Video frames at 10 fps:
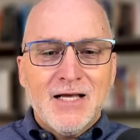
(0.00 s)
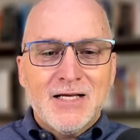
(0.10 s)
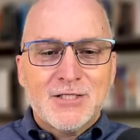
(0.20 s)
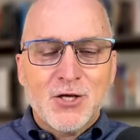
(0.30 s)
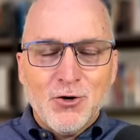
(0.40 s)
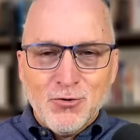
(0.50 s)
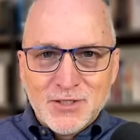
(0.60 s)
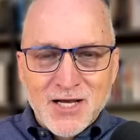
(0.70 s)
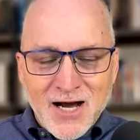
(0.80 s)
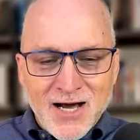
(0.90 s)
So who
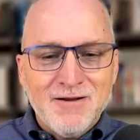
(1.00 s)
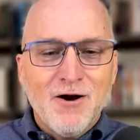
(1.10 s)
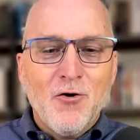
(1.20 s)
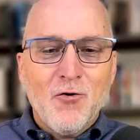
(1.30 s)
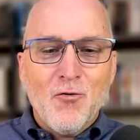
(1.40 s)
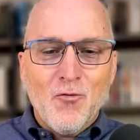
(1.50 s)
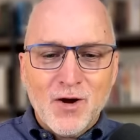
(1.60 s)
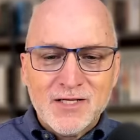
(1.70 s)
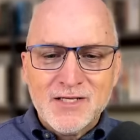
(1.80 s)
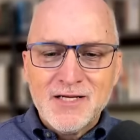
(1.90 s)
is God?
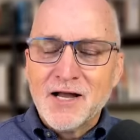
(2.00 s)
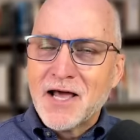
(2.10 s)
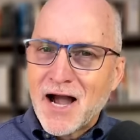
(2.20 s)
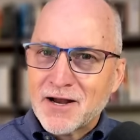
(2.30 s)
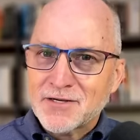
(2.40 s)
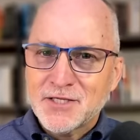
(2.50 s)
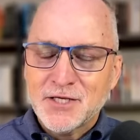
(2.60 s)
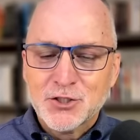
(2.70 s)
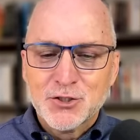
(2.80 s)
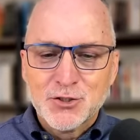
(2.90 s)
What has he done? How does
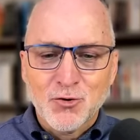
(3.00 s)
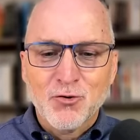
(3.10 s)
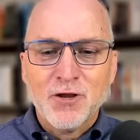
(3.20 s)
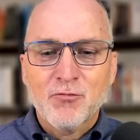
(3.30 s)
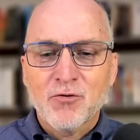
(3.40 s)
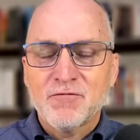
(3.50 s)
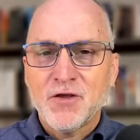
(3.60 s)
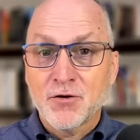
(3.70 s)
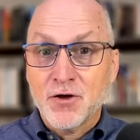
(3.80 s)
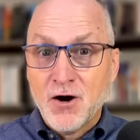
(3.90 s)
this story
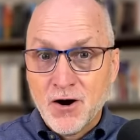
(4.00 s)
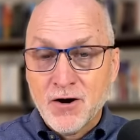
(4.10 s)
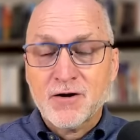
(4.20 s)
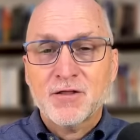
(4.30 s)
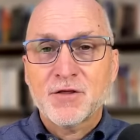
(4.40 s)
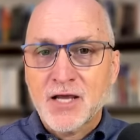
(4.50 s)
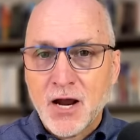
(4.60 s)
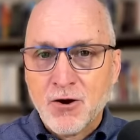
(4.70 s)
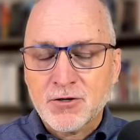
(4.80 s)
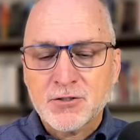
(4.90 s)
reveal the heart, the
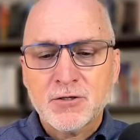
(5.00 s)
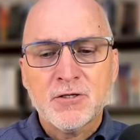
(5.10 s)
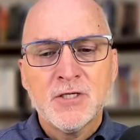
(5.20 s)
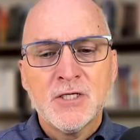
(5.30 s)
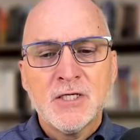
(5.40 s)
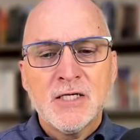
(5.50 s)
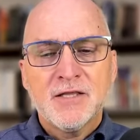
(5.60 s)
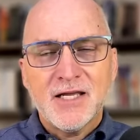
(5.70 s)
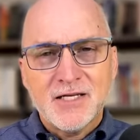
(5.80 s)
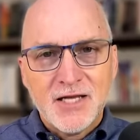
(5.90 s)
character,
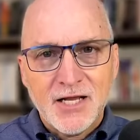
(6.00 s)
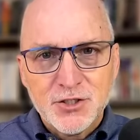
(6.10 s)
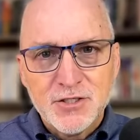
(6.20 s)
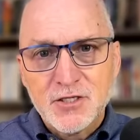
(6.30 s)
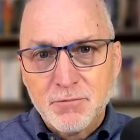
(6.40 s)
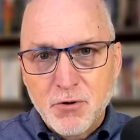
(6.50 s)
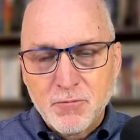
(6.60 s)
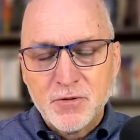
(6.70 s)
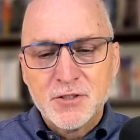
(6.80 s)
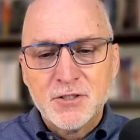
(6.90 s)
the intentions, the
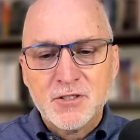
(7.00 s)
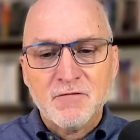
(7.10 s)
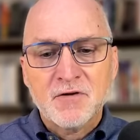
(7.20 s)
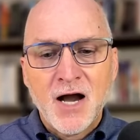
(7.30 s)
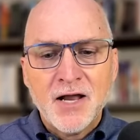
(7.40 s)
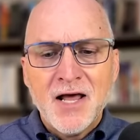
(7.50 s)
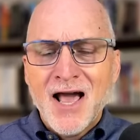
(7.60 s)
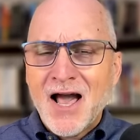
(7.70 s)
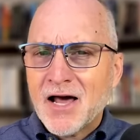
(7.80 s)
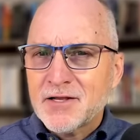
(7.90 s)
purposes of God?
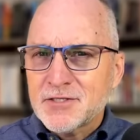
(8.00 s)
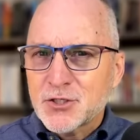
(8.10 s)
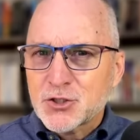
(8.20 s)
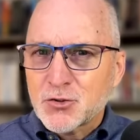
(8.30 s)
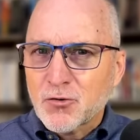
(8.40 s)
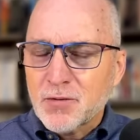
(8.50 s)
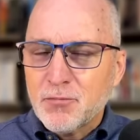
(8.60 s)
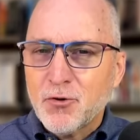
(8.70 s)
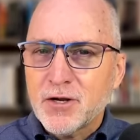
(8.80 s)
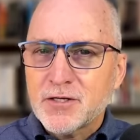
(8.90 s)
How does the story
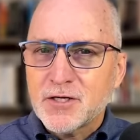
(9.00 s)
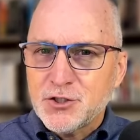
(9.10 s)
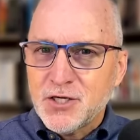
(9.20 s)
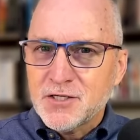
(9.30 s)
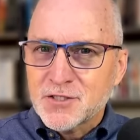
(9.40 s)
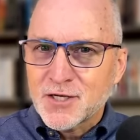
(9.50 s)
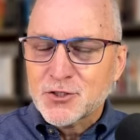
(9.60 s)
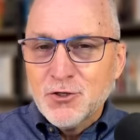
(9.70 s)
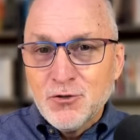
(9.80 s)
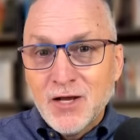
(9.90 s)
point to Jesus,
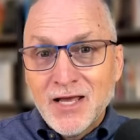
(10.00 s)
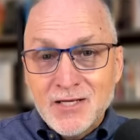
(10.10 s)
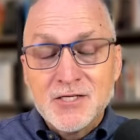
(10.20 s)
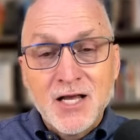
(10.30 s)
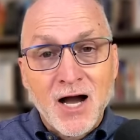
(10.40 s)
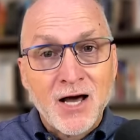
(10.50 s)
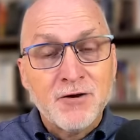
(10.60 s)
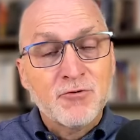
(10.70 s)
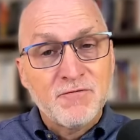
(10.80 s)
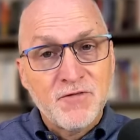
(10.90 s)
who is God,
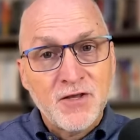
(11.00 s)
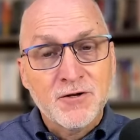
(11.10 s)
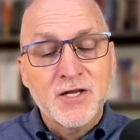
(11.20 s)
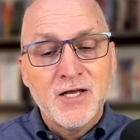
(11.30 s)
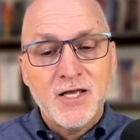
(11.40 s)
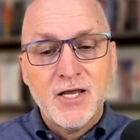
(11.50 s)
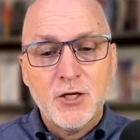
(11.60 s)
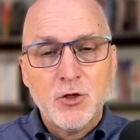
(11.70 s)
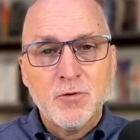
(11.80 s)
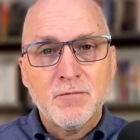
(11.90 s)
revealed in a
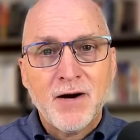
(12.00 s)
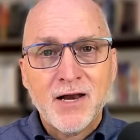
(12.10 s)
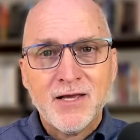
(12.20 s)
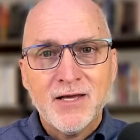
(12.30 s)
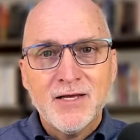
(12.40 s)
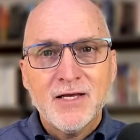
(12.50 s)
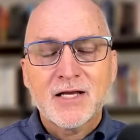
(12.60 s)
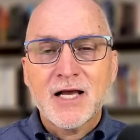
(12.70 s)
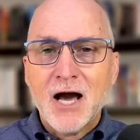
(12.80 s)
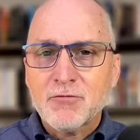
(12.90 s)
human body?
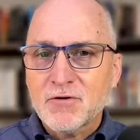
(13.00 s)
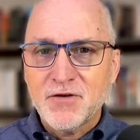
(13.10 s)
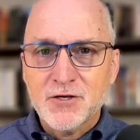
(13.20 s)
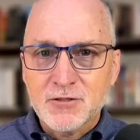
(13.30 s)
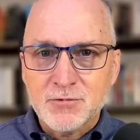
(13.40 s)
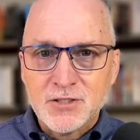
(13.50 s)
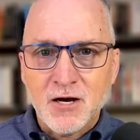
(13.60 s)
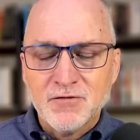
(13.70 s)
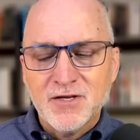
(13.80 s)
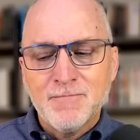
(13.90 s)
God reveals
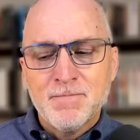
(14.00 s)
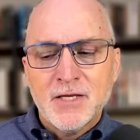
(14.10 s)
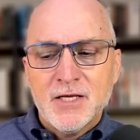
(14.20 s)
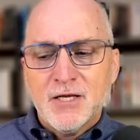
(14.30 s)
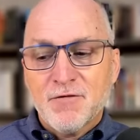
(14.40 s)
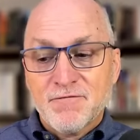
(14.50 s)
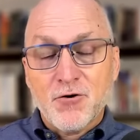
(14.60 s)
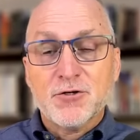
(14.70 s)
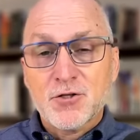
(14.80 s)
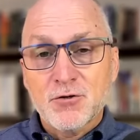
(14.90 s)
himself
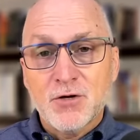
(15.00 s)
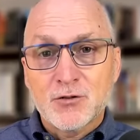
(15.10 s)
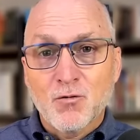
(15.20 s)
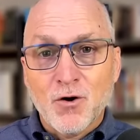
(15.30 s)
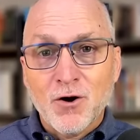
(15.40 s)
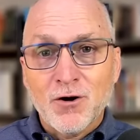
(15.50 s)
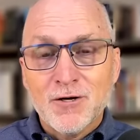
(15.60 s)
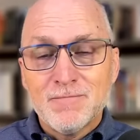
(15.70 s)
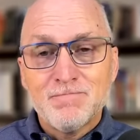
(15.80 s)
first through his word,